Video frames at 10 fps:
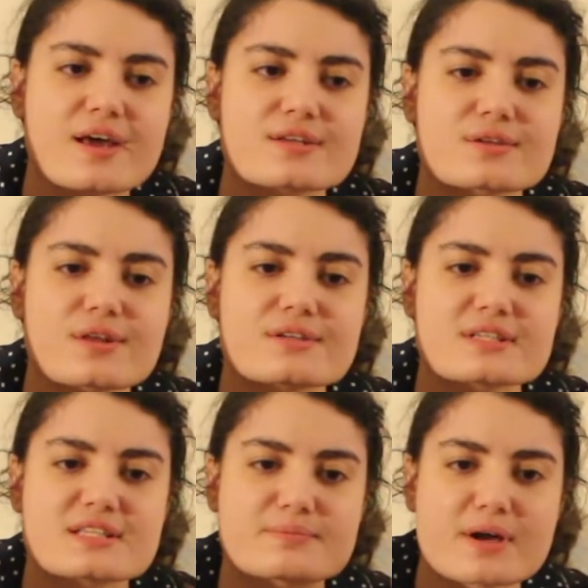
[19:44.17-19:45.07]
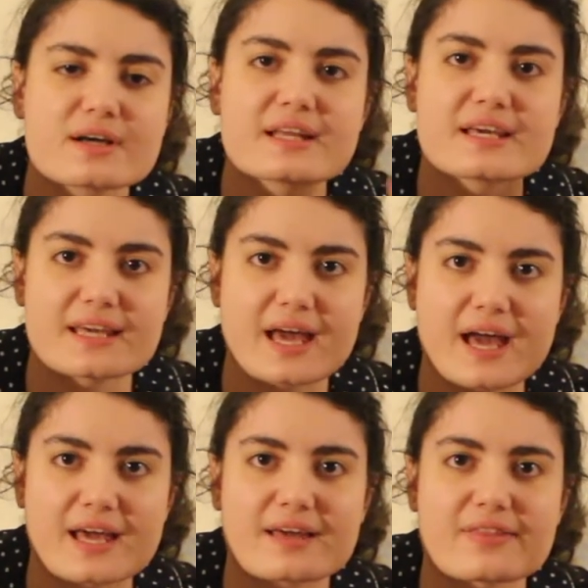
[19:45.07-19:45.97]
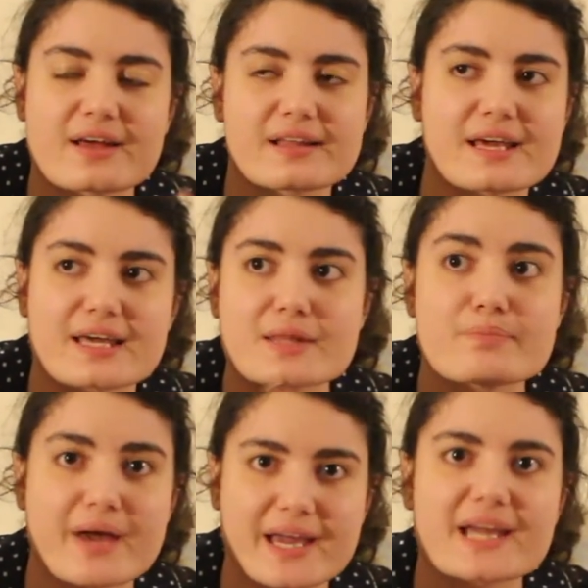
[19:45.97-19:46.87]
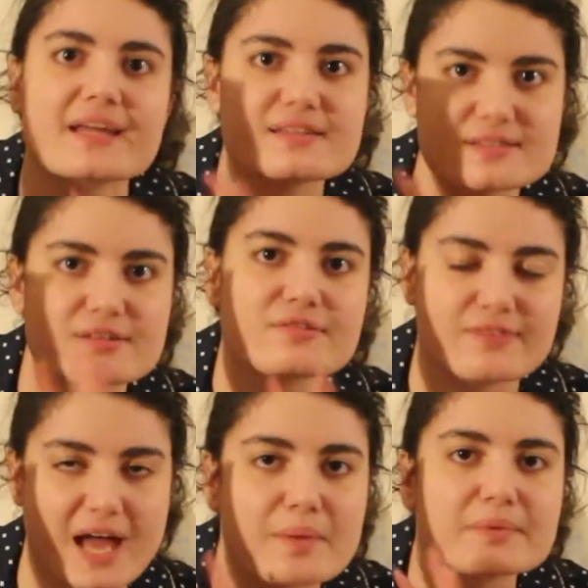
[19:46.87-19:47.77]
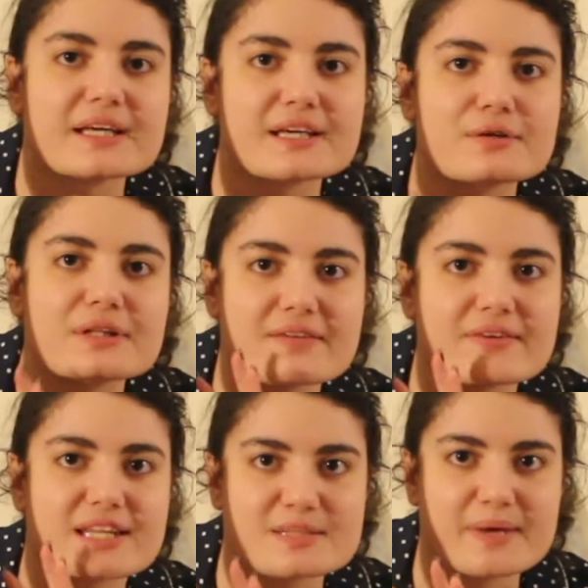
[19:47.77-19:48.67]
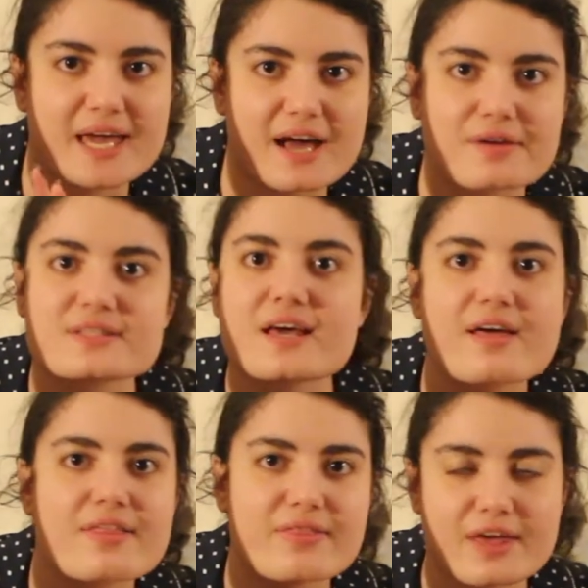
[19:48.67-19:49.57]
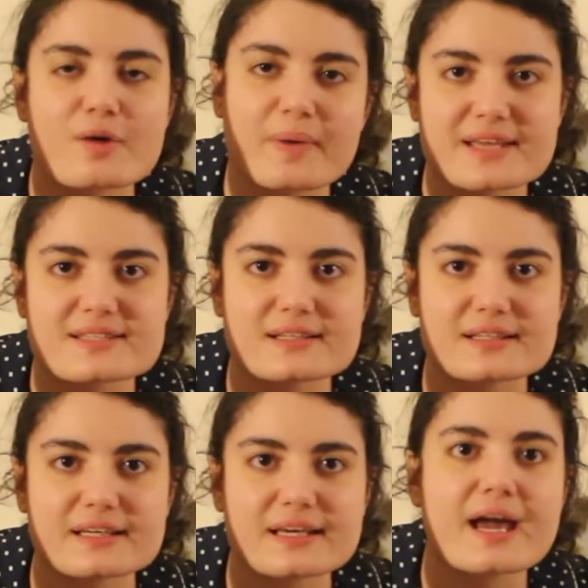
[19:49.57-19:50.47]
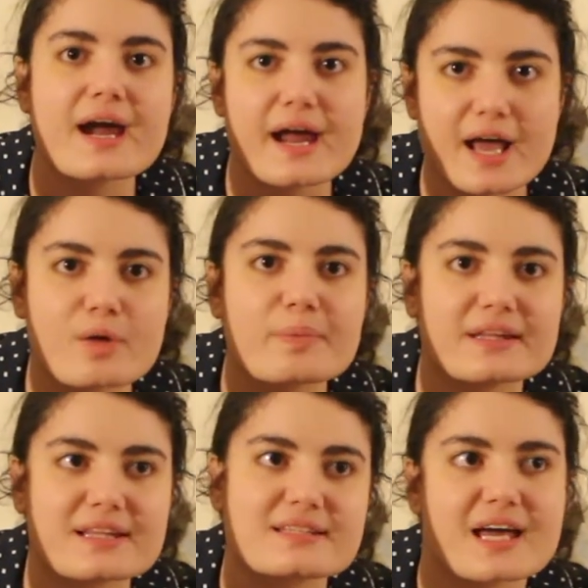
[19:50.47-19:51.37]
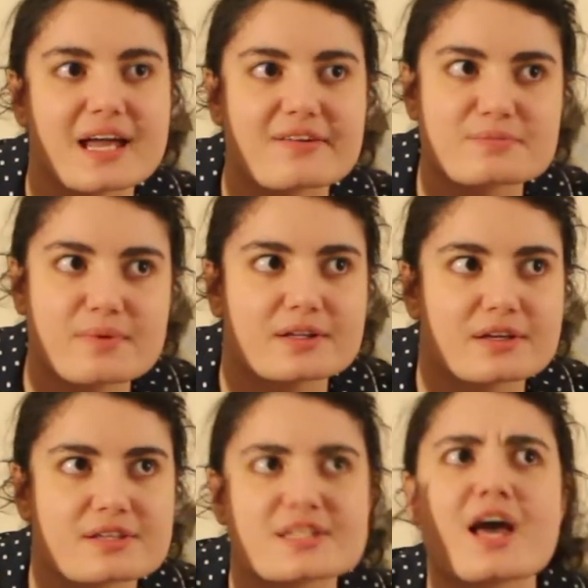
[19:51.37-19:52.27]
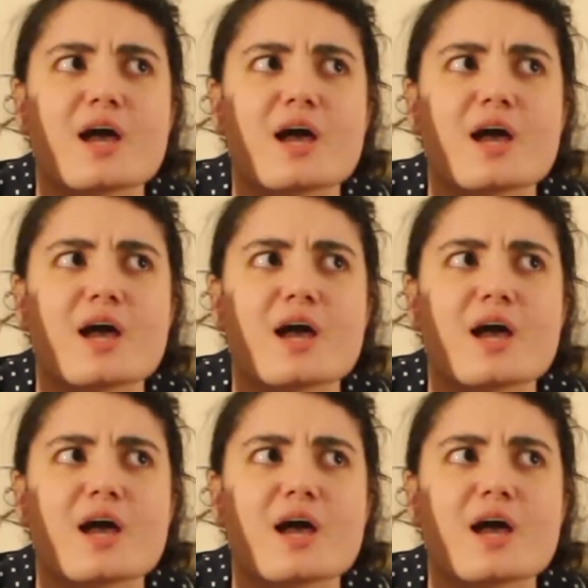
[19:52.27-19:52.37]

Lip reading: So there's a smuggling gang that like the Becketts, the family who live at this big house, they're basically helping this gang of smugglers.